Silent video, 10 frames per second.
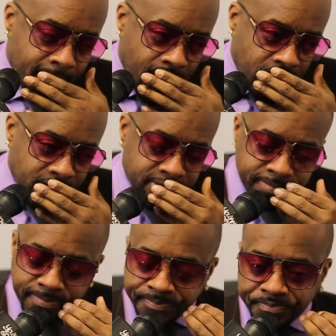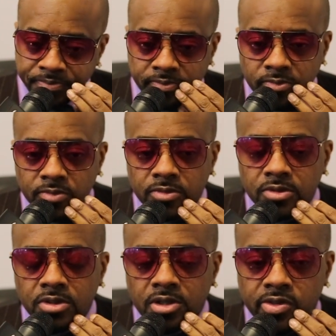I
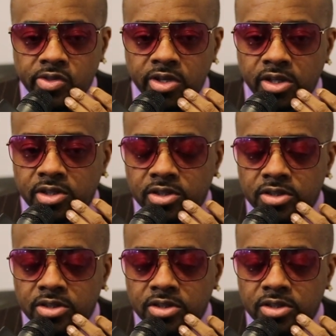think